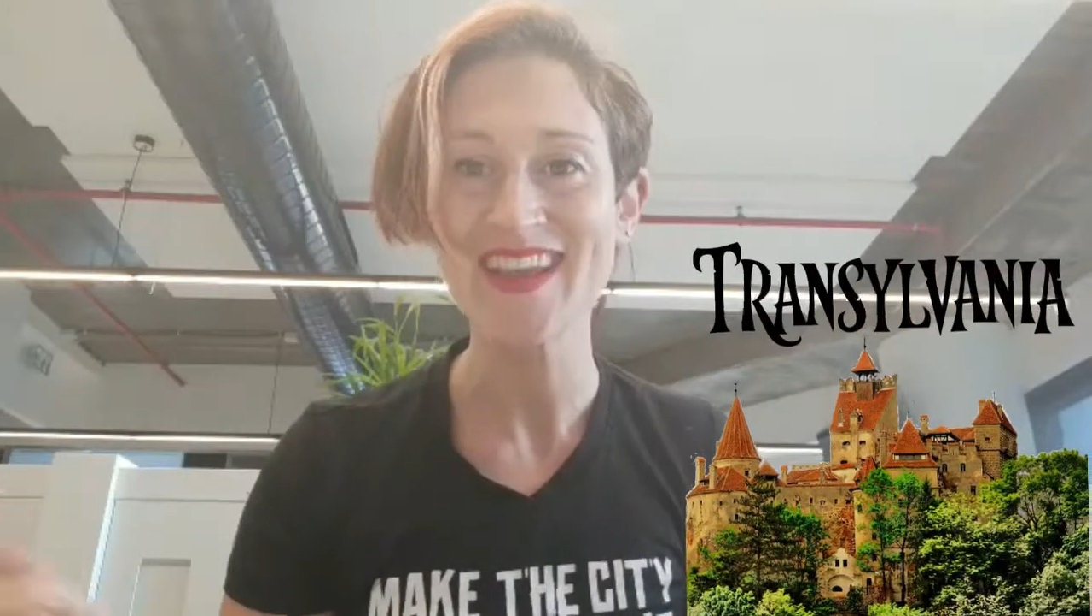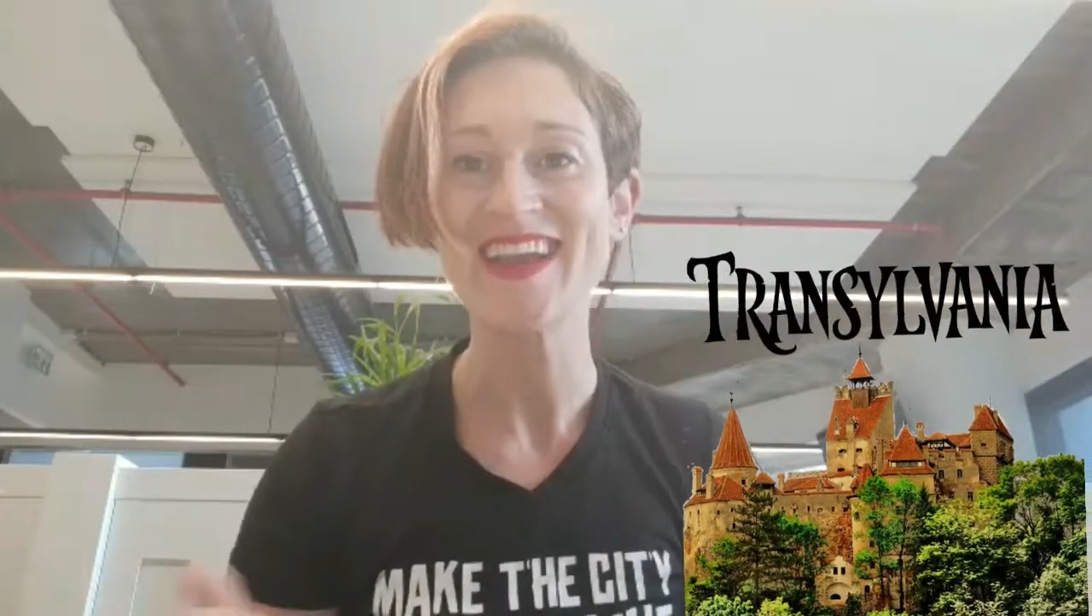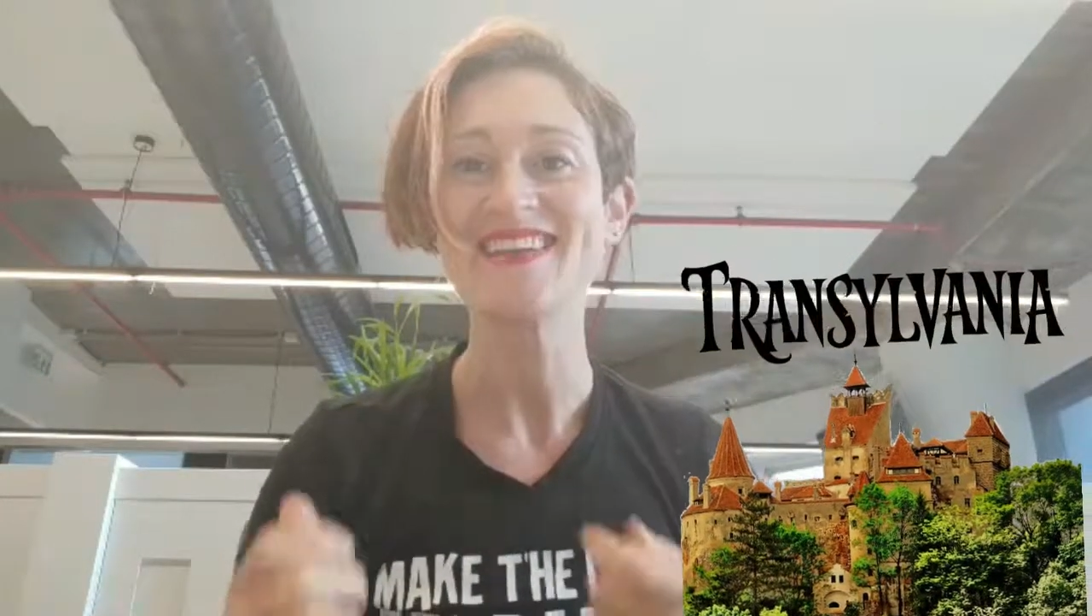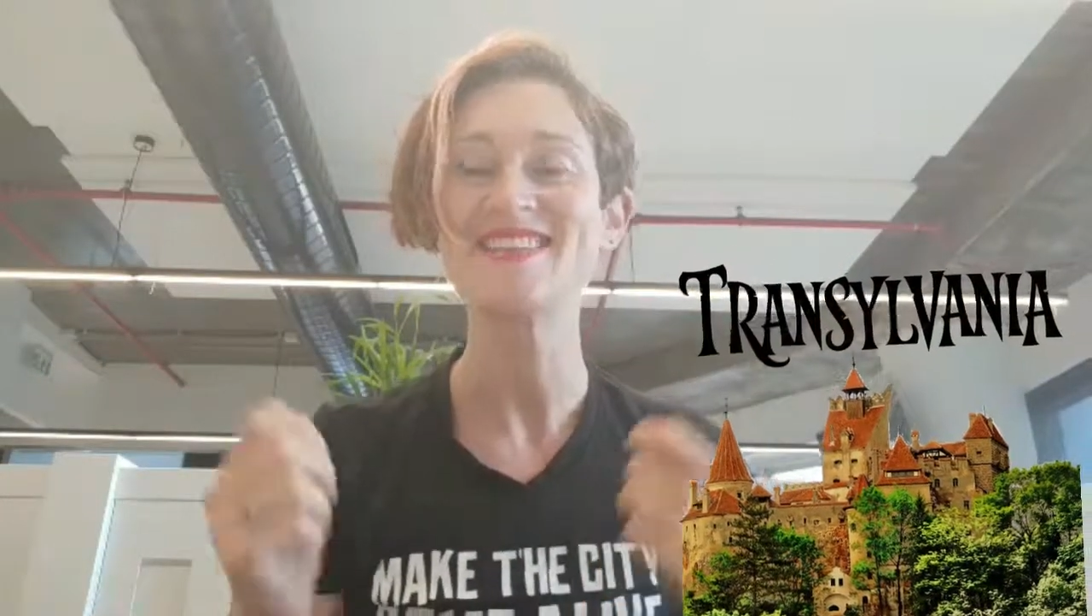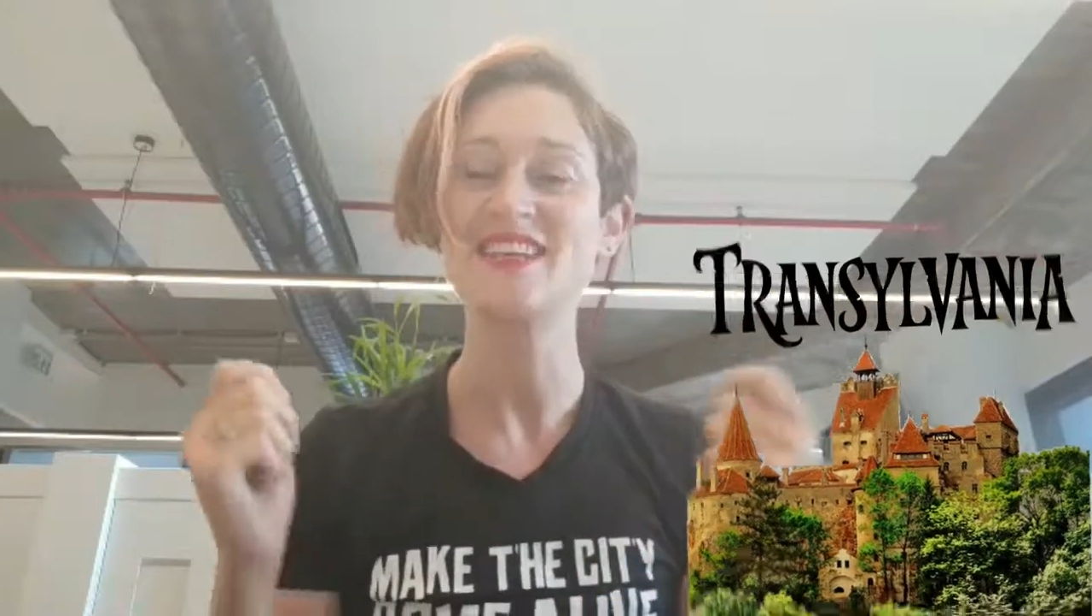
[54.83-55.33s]

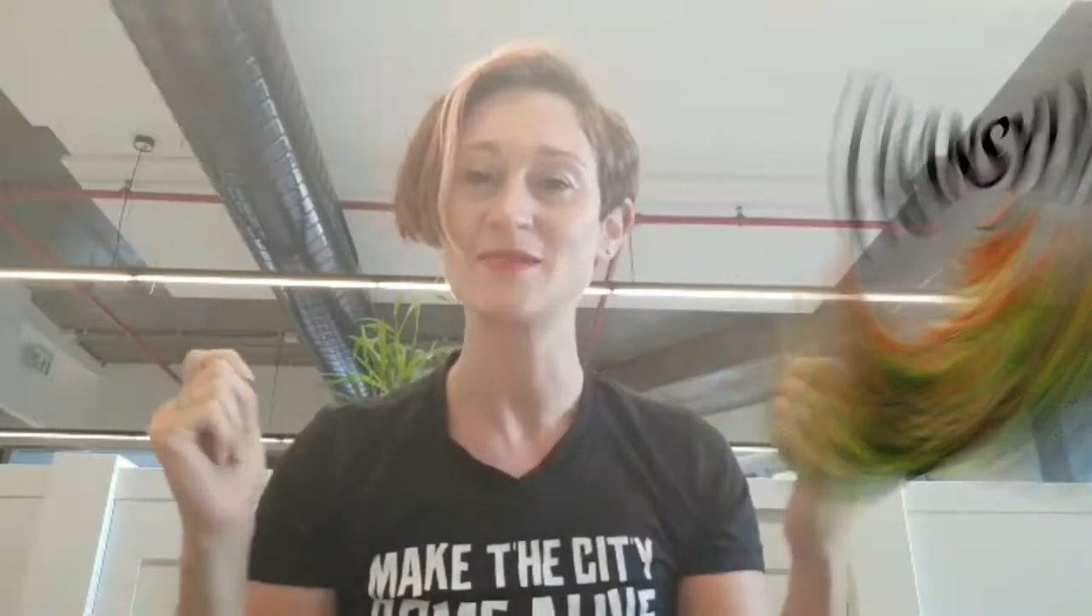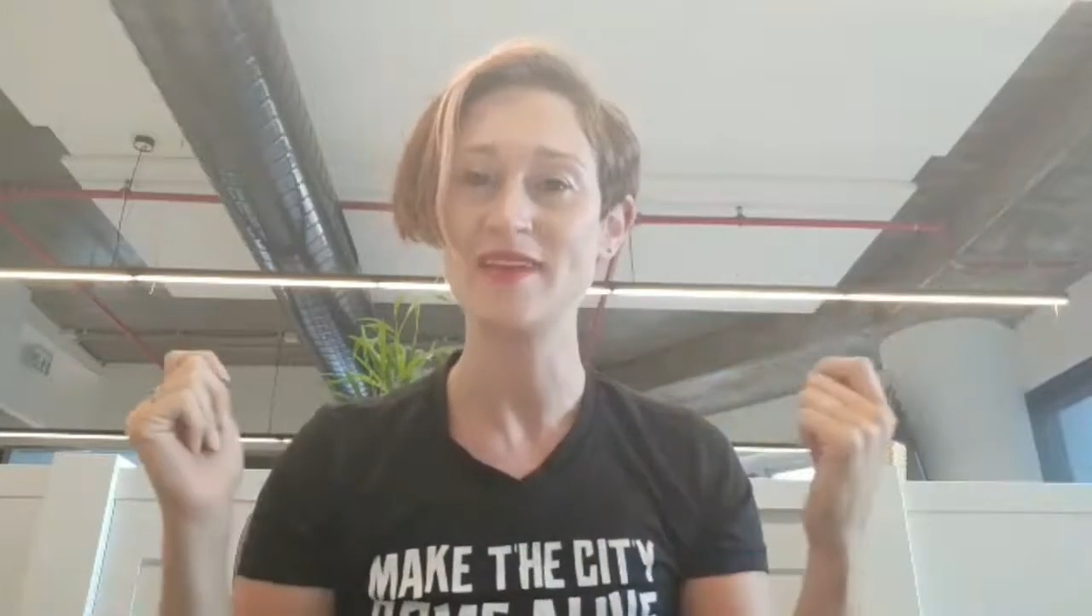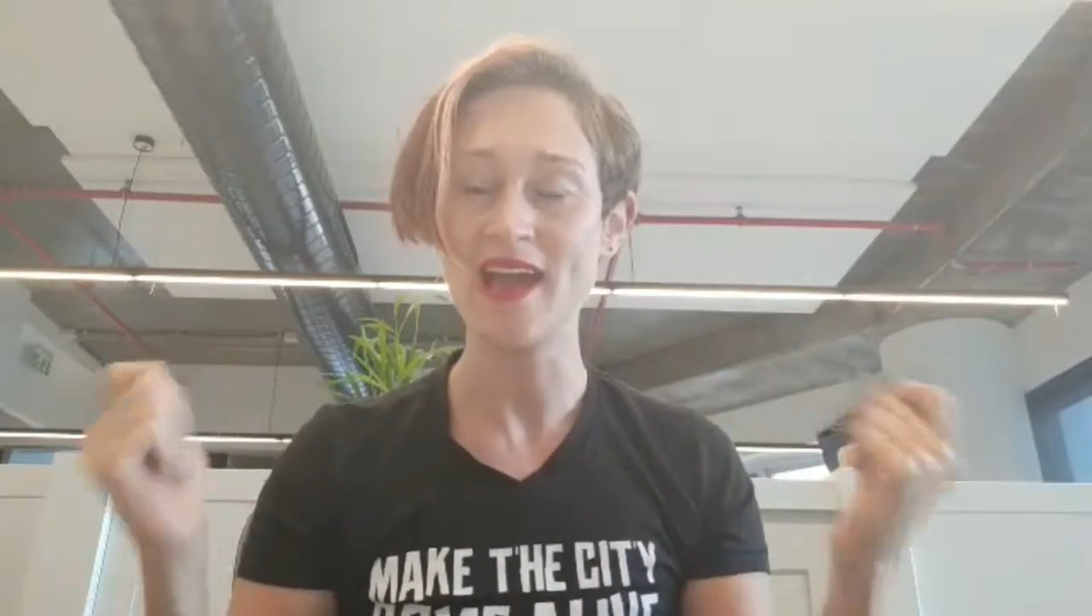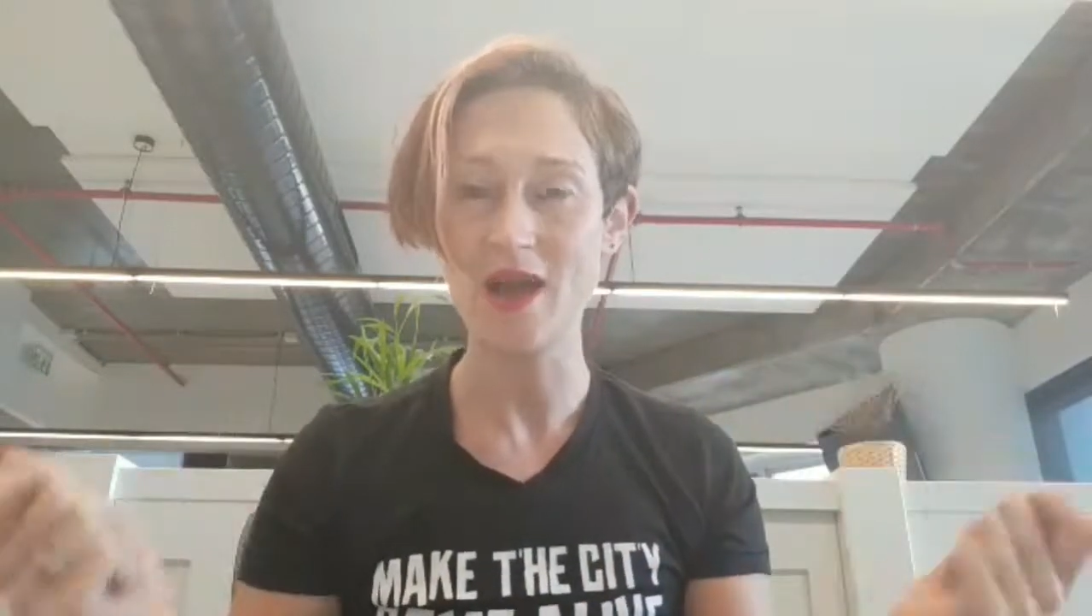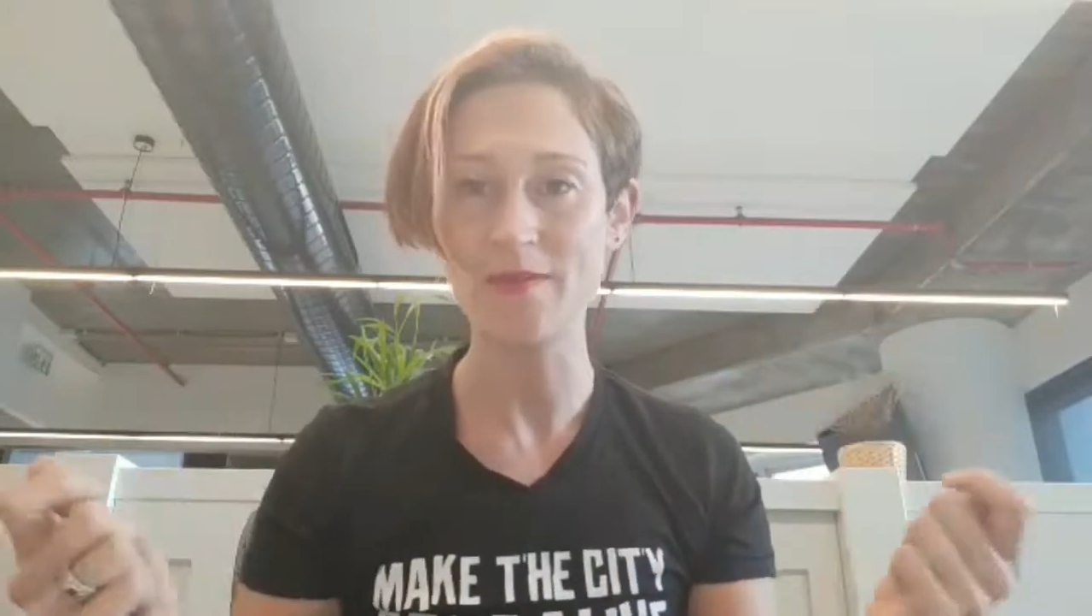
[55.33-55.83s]
It's going to be
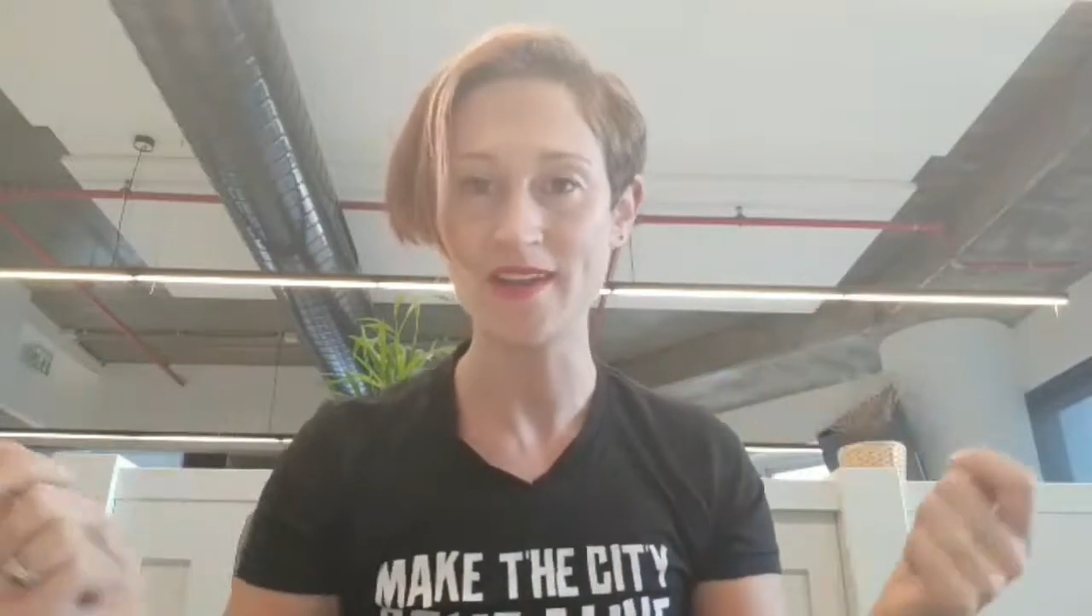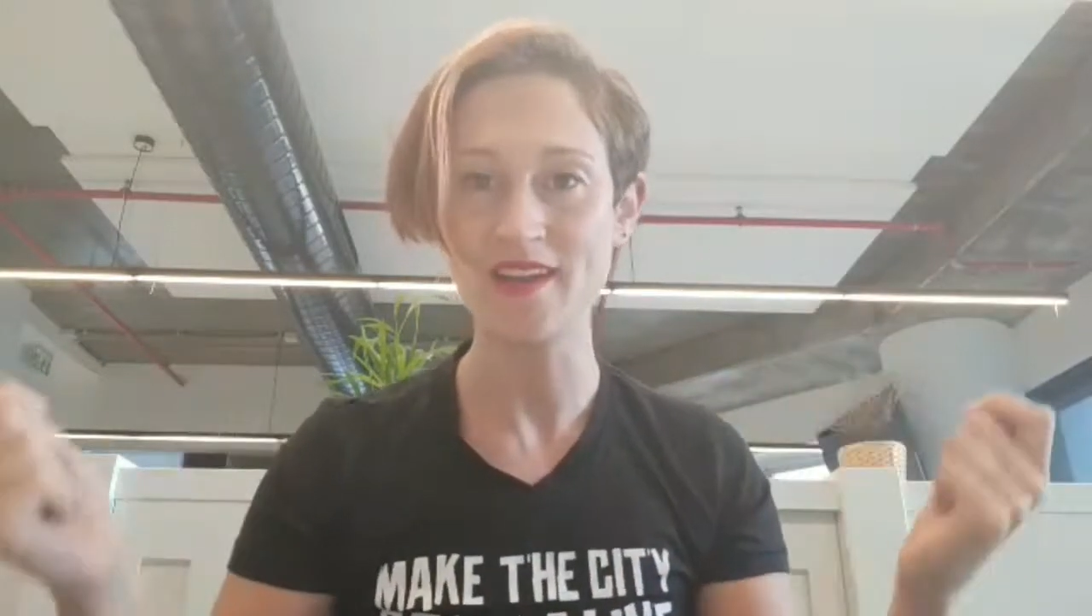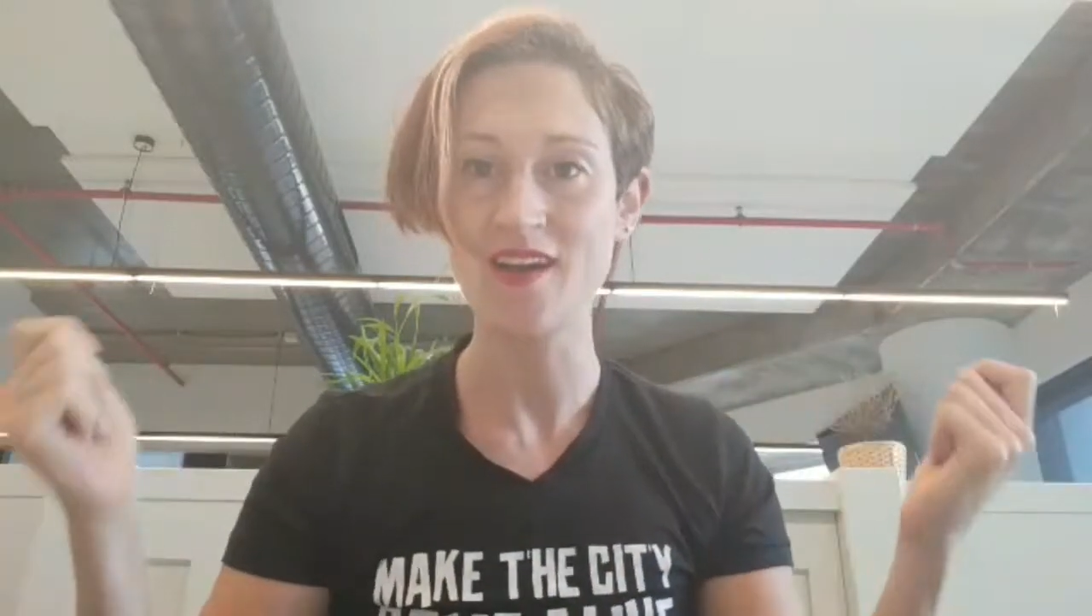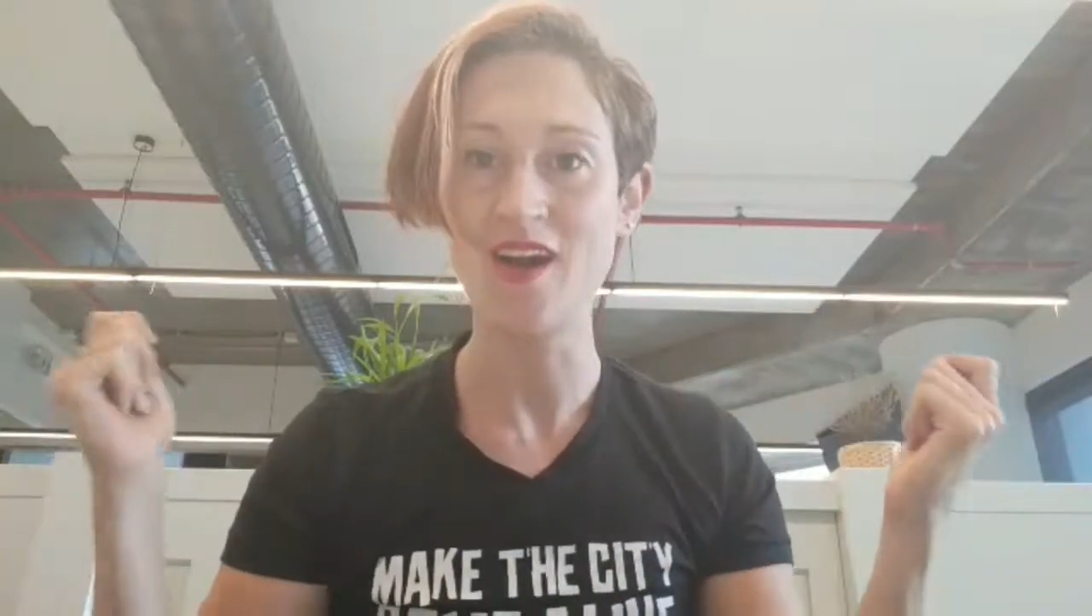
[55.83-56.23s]
happening